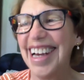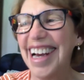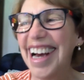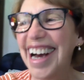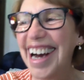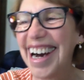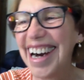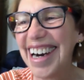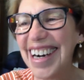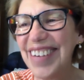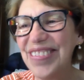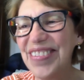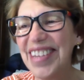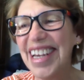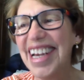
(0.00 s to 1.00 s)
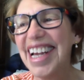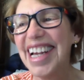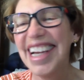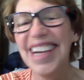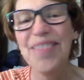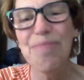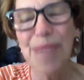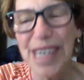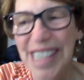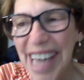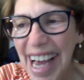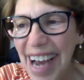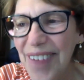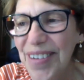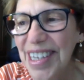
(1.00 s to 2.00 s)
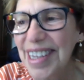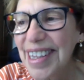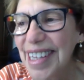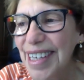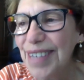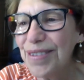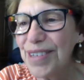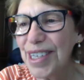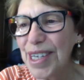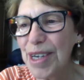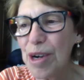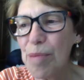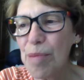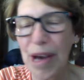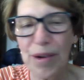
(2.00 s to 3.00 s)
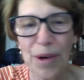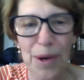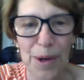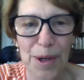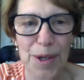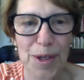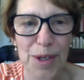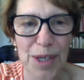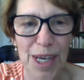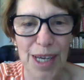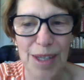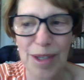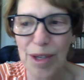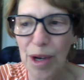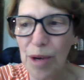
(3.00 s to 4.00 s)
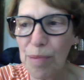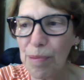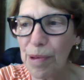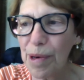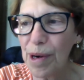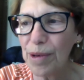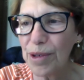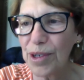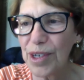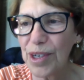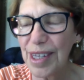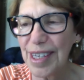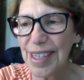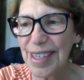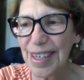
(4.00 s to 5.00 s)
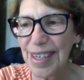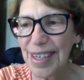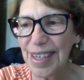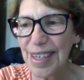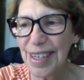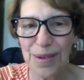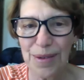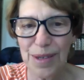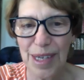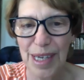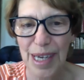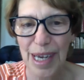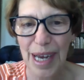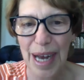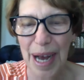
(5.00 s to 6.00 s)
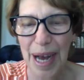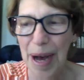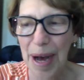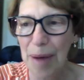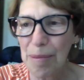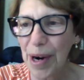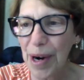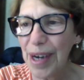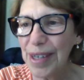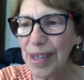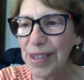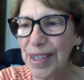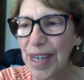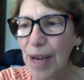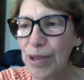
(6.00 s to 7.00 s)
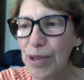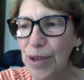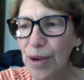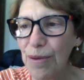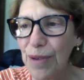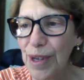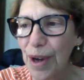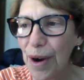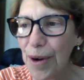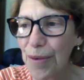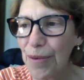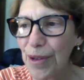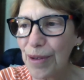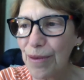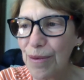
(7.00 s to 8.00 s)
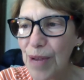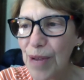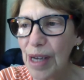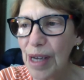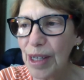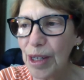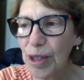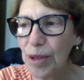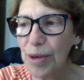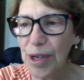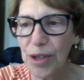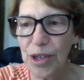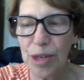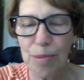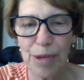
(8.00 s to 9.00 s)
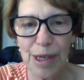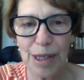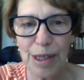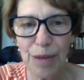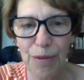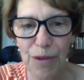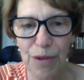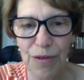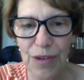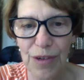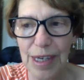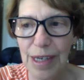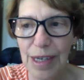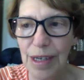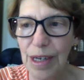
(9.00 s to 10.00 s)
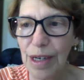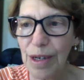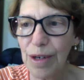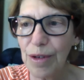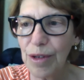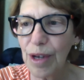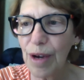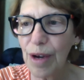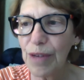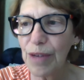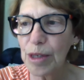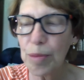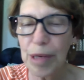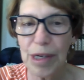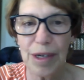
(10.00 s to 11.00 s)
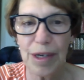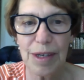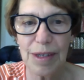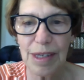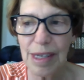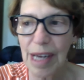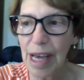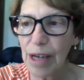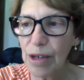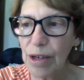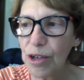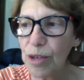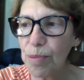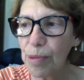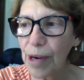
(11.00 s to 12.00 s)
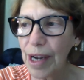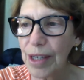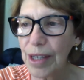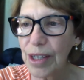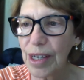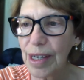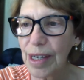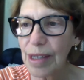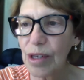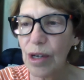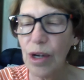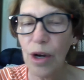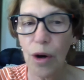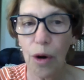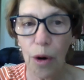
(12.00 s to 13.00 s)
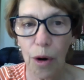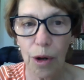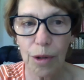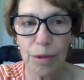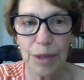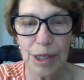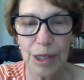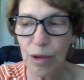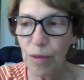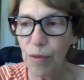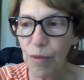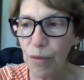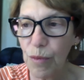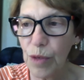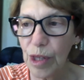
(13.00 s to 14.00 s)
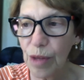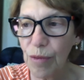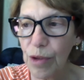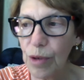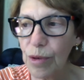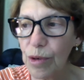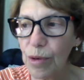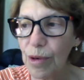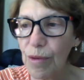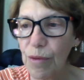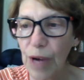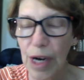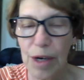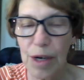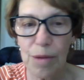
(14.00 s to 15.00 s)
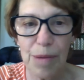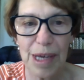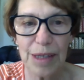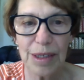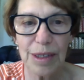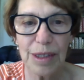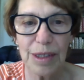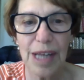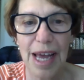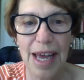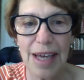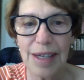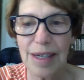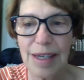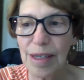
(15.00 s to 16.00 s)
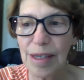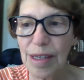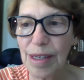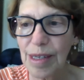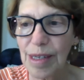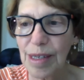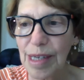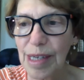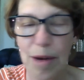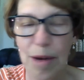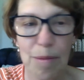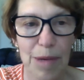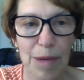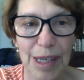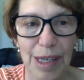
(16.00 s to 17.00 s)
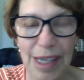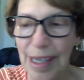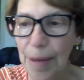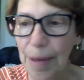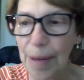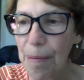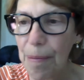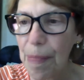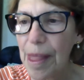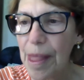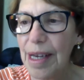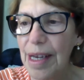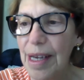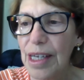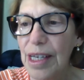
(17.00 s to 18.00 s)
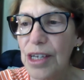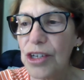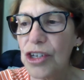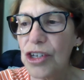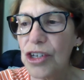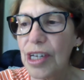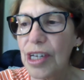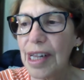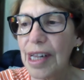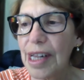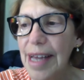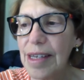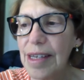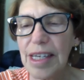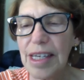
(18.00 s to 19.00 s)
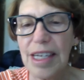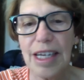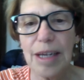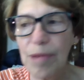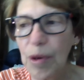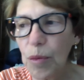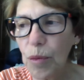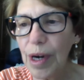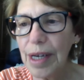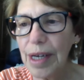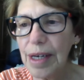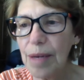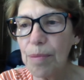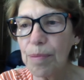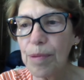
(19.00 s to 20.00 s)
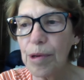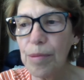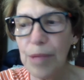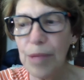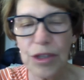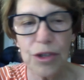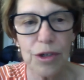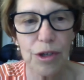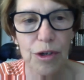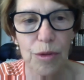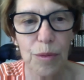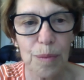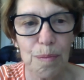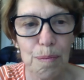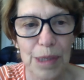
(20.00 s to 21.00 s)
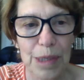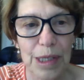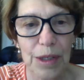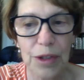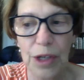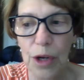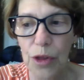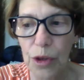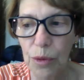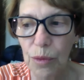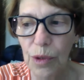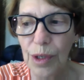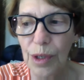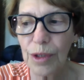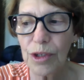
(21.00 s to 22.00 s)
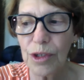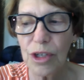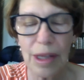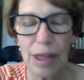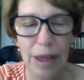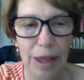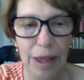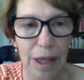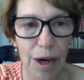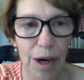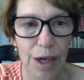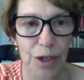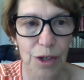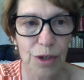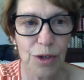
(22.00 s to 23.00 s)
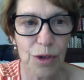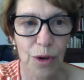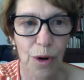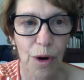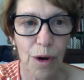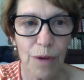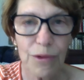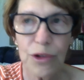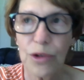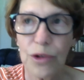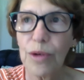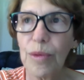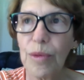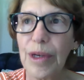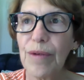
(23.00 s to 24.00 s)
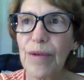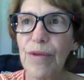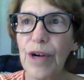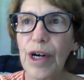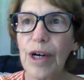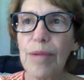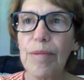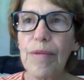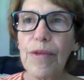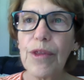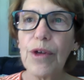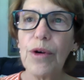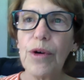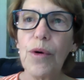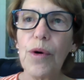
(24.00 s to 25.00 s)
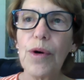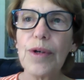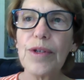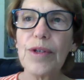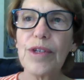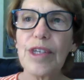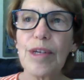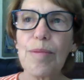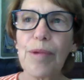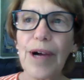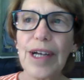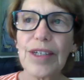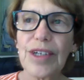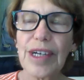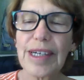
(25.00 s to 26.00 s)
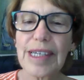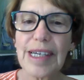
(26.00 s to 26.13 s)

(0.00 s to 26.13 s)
But now we'd love to hear about Ørsted's approach to these issues. We're honored to have Sophie Hartfield Lewis. She brings 15 years of experience in energy projects, always with a view to environmental and sustainability. She led the team that won permission to build the world's largest offshore wind farm, the Hornsea project.